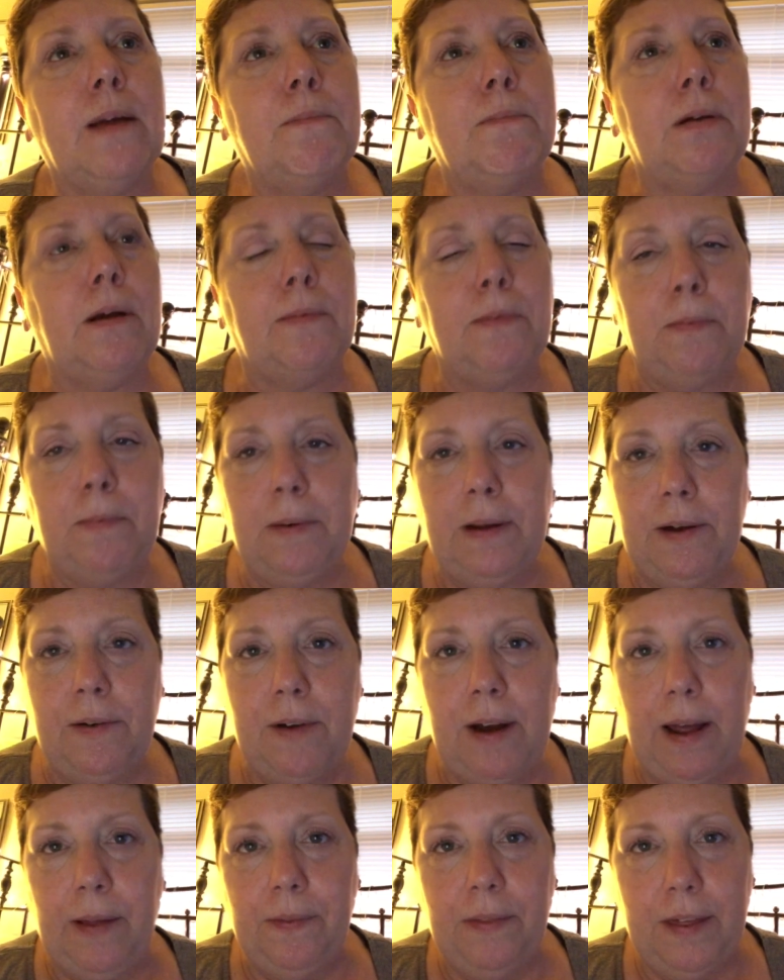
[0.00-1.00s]
Probably
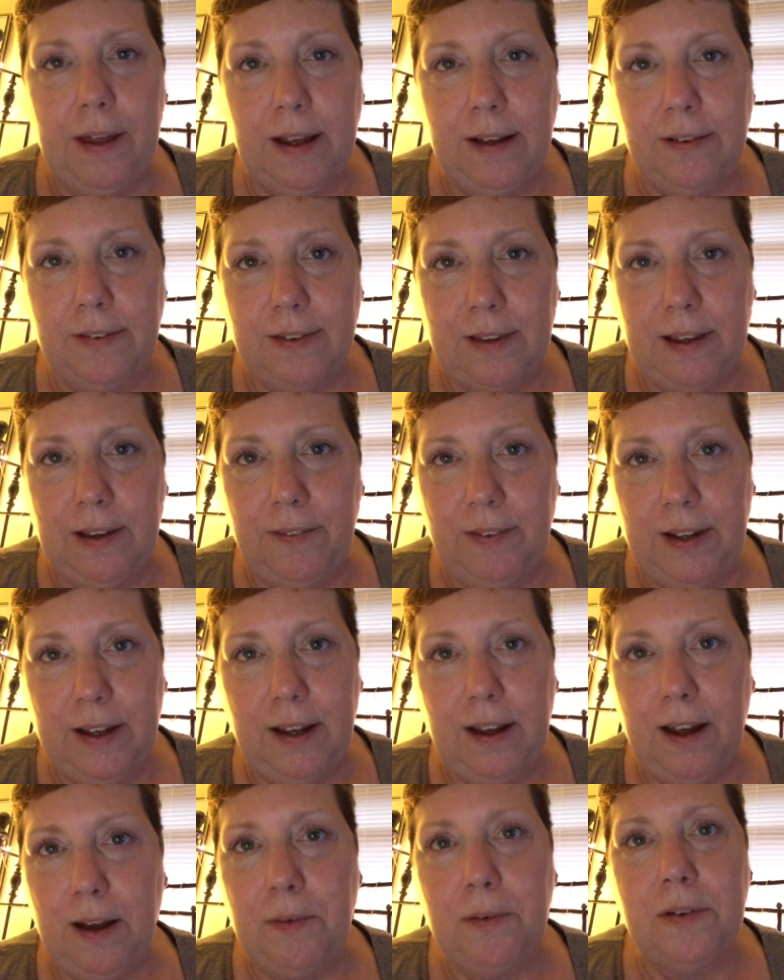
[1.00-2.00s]
around
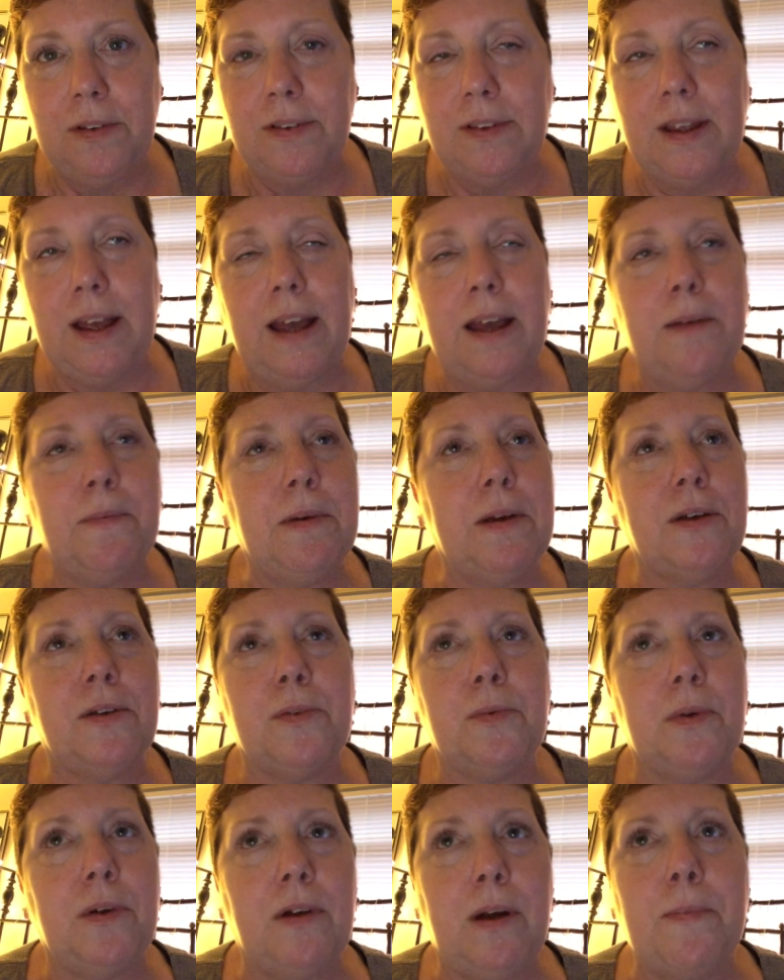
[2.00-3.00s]
Thanksgiving, I would say,
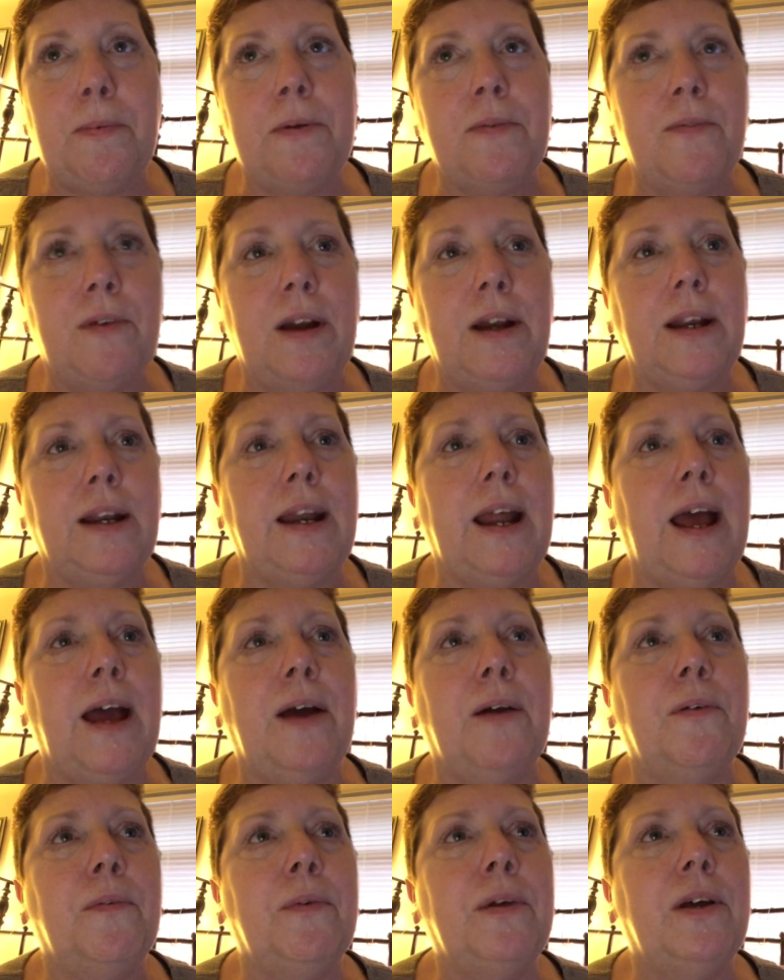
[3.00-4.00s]
because we're up and running
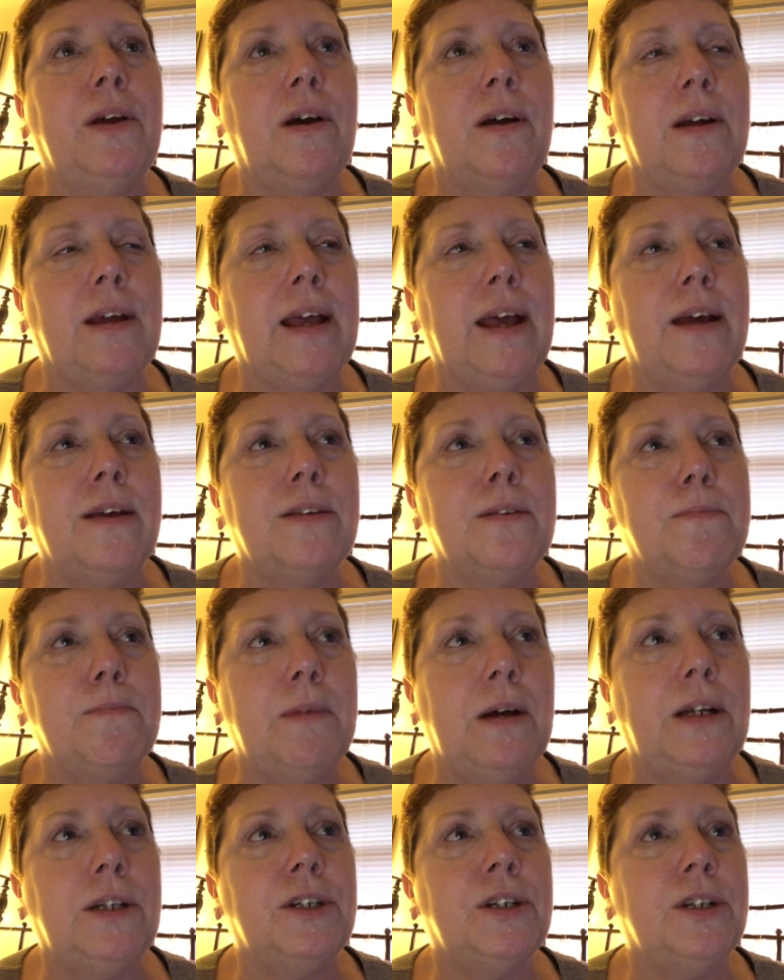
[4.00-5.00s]
now. We got to get as
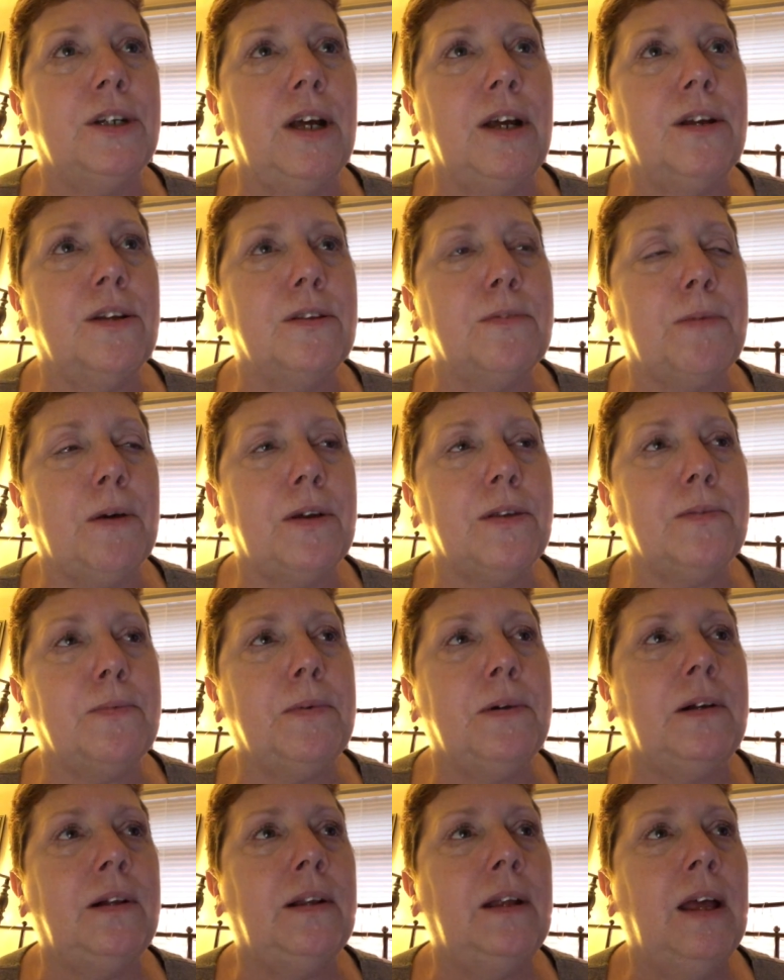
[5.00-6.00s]
much done as
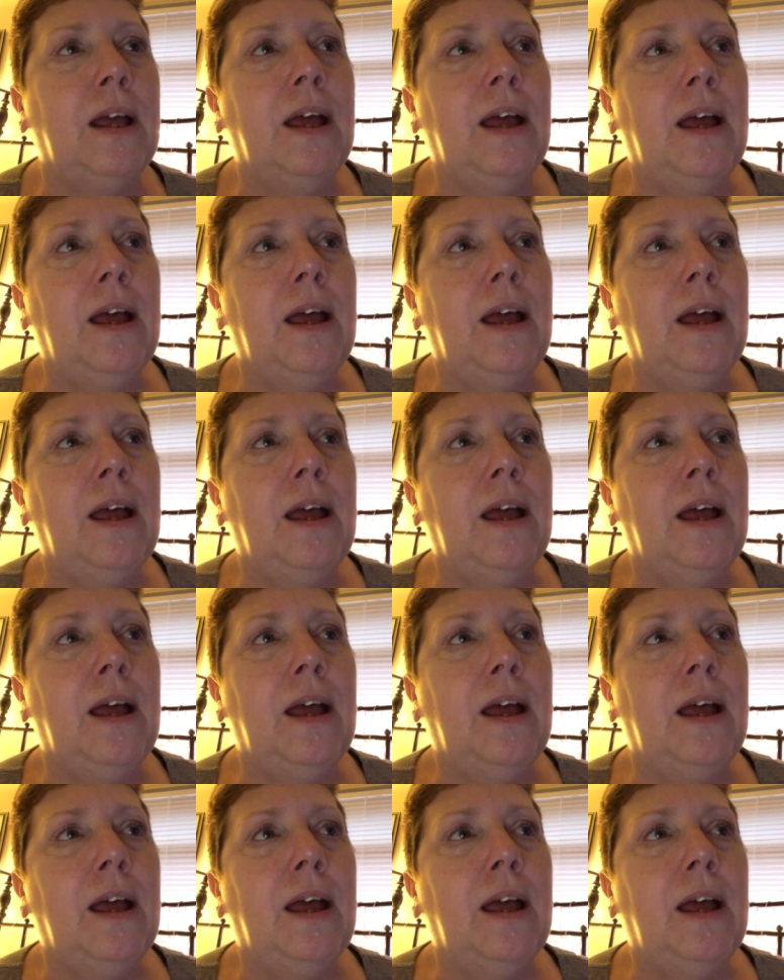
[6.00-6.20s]
possible,